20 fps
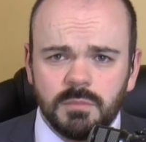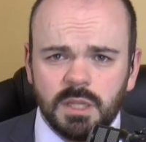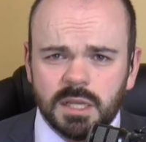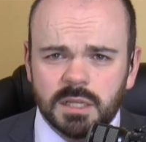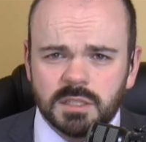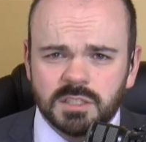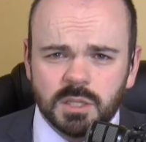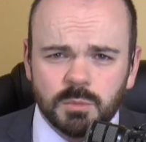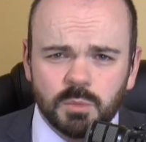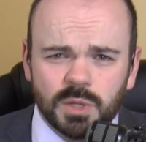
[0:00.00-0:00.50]

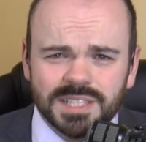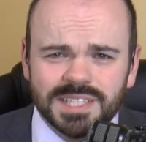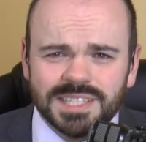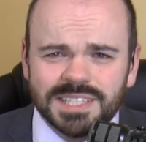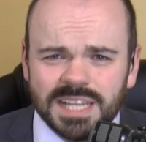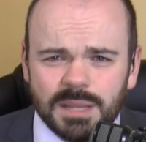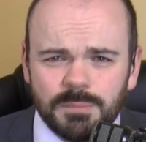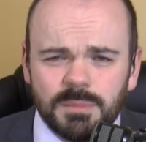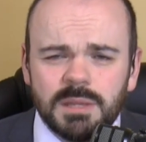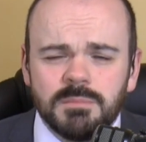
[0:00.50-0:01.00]
a somewhat
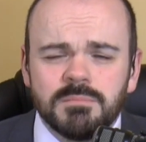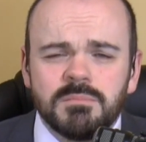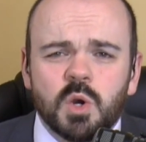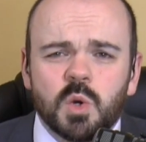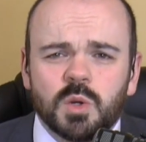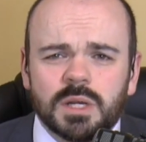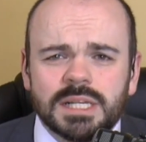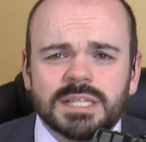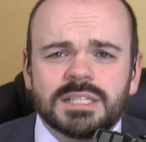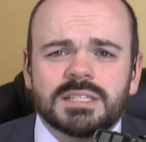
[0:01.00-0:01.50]

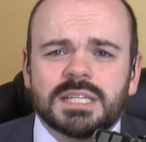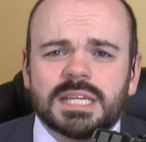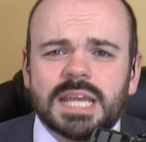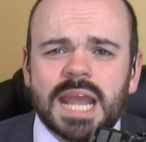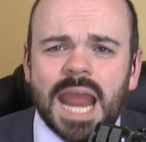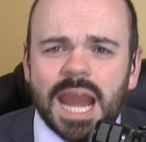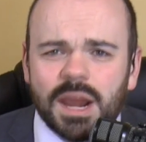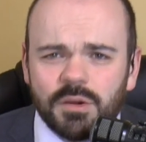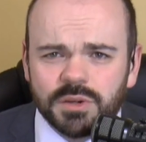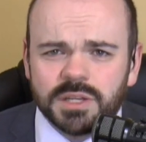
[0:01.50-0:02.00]
semi-modalistic
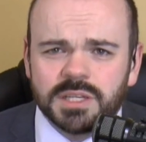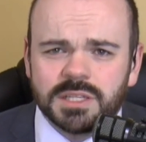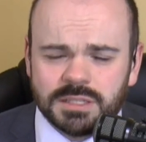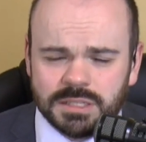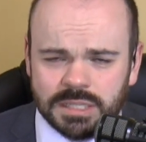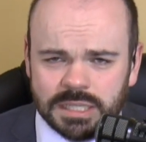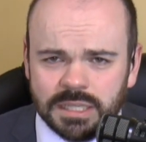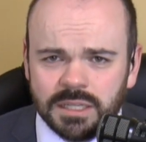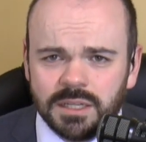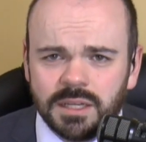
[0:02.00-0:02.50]

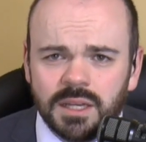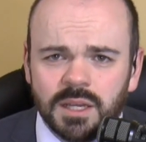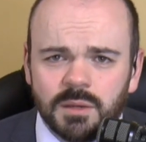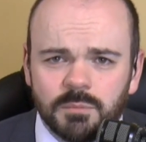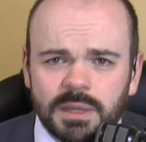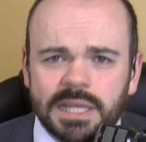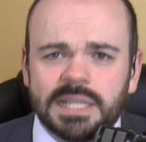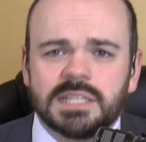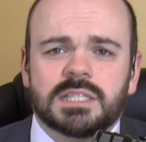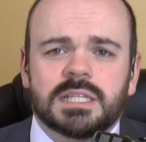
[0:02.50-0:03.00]
heresy,
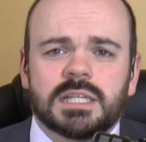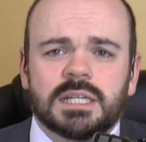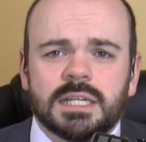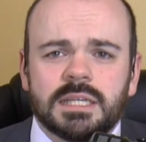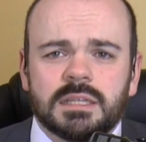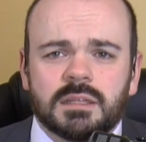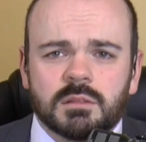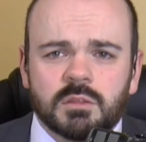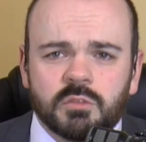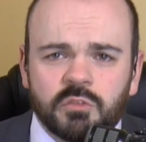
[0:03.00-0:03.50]

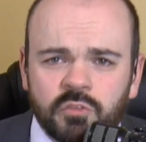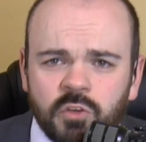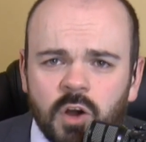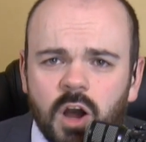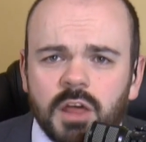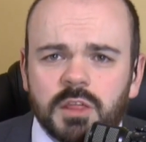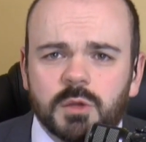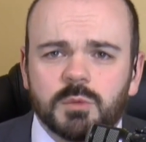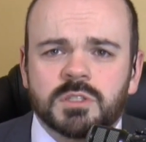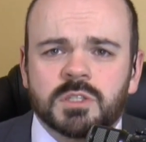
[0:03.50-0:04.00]
basically that the
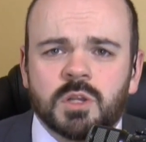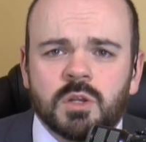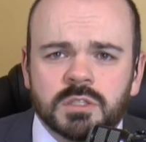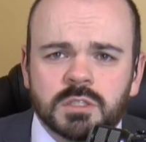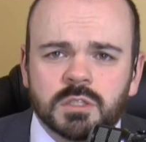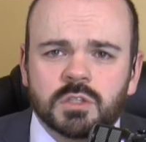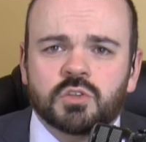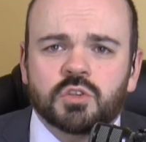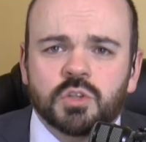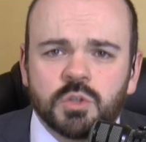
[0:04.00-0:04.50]
Father was
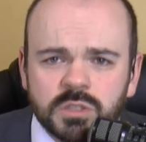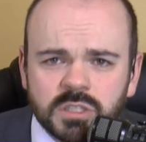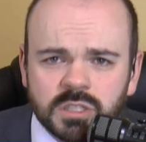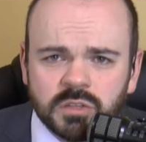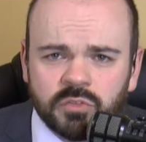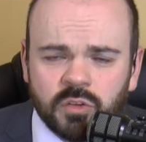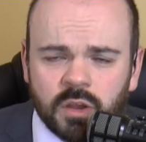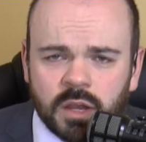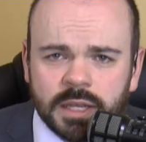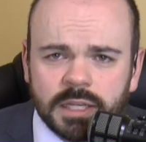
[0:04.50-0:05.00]
also
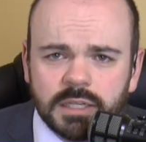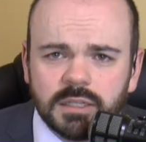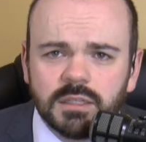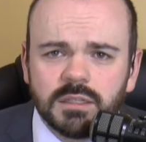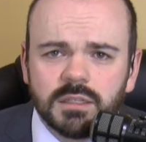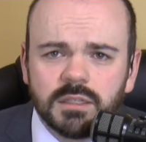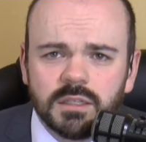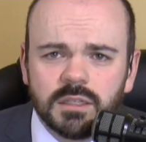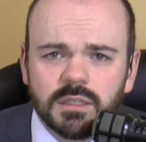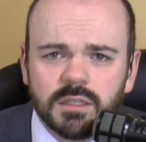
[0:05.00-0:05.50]
crucified
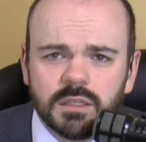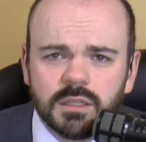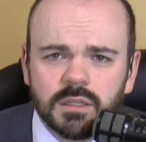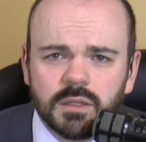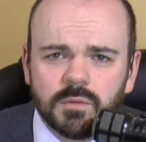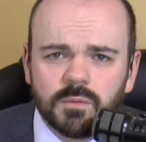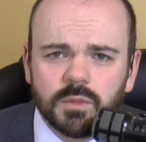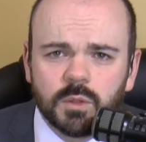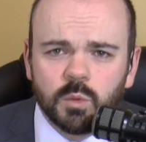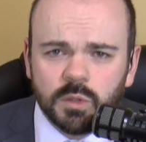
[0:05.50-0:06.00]

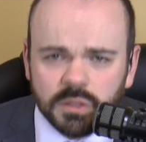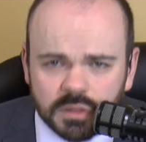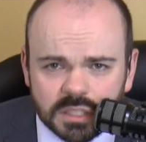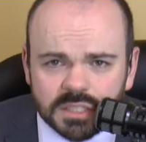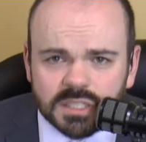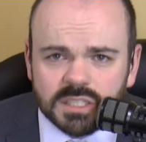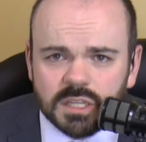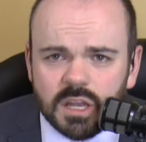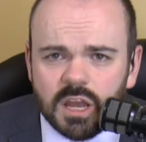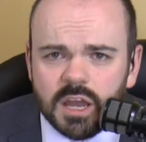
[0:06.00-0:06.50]
with
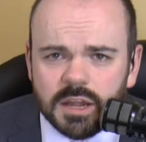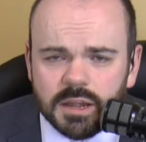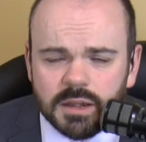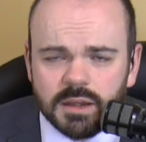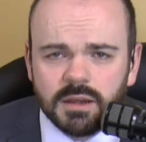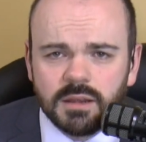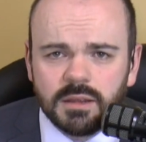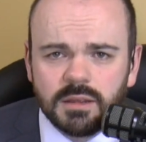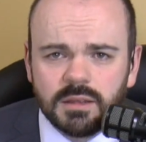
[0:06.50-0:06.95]
the Son.